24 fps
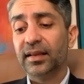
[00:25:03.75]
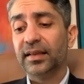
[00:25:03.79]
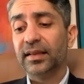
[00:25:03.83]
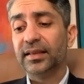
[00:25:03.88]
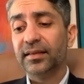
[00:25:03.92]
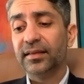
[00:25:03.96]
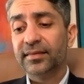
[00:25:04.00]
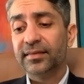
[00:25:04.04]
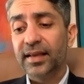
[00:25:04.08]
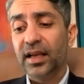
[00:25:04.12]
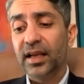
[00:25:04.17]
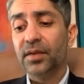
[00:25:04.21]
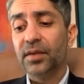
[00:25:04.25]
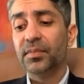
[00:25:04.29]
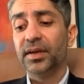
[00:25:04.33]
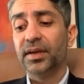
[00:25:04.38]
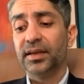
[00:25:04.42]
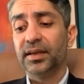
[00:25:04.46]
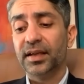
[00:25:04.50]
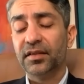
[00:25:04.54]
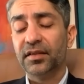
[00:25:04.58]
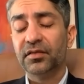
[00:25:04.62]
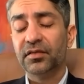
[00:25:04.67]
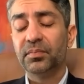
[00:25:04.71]
this
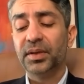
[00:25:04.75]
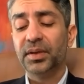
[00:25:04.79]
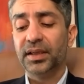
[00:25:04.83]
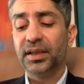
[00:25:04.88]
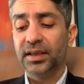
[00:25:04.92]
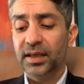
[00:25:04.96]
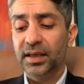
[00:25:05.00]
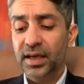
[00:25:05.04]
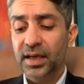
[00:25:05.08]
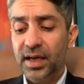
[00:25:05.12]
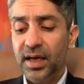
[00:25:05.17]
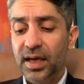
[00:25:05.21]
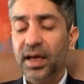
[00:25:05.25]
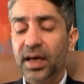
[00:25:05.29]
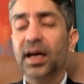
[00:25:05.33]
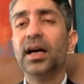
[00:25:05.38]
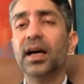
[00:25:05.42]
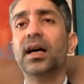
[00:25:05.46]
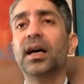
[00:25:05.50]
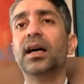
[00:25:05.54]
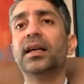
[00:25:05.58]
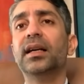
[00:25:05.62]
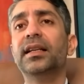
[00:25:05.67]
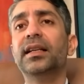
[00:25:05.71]
element has been
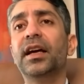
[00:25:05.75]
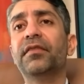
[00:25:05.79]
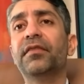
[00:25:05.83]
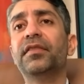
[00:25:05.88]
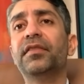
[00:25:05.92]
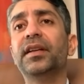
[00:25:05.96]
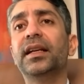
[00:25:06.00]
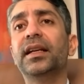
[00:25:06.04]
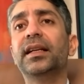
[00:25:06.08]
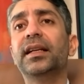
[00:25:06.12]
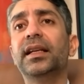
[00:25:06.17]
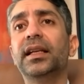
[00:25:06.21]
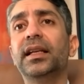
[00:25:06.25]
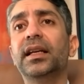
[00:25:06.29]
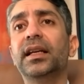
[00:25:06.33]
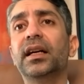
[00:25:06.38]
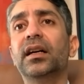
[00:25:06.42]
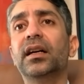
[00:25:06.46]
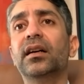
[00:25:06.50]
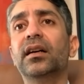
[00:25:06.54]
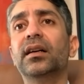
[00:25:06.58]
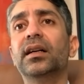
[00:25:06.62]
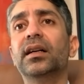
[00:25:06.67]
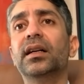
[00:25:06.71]
uh, definitely a,
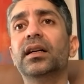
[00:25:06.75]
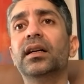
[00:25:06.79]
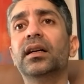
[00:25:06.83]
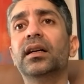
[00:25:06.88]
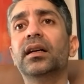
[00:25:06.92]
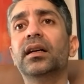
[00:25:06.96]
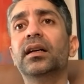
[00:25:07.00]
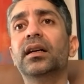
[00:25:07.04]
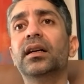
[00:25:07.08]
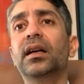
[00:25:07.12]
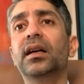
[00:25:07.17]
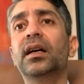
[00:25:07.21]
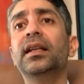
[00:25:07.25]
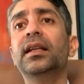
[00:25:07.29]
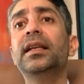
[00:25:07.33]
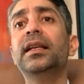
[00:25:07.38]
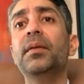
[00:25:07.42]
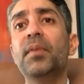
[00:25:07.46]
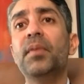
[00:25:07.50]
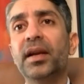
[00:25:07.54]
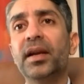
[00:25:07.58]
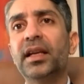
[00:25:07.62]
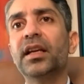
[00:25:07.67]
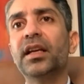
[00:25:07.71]
a,
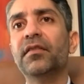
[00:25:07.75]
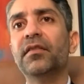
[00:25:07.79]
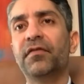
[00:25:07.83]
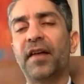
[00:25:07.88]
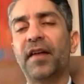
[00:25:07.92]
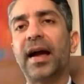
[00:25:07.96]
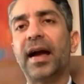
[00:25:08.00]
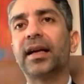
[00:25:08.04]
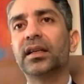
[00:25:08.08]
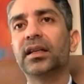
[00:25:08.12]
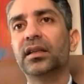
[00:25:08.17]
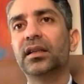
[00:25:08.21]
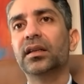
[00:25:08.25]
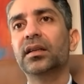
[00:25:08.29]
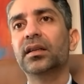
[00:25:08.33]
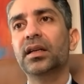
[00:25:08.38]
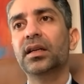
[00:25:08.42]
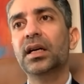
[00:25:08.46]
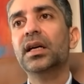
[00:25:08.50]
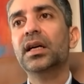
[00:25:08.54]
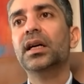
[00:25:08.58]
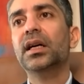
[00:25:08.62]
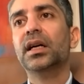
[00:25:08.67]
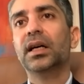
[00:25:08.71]
limiting factor
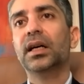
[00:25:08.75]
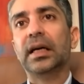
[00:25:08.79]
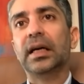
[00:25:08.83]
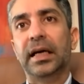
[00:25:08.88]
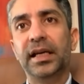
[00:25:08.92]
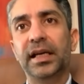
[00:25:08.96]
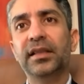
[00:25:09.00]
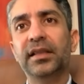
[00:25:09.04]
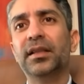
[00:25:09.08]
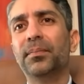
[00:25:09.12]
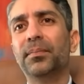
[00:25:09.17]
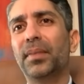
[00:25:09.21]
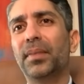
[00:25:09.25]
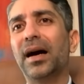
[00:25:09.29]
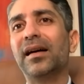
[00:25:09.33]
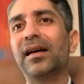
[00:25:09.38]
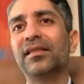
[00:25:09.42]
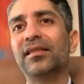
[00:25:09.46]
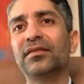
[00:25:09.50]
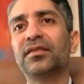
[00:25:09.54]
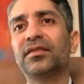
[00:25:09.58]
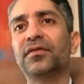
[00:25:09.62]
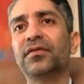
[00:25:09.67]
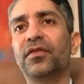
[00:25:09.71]
uh, in the
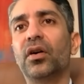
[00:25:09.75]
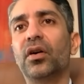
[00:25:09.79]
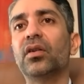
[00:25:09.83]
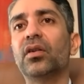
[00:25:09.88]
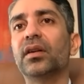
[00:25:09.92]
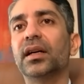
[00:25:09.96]
past for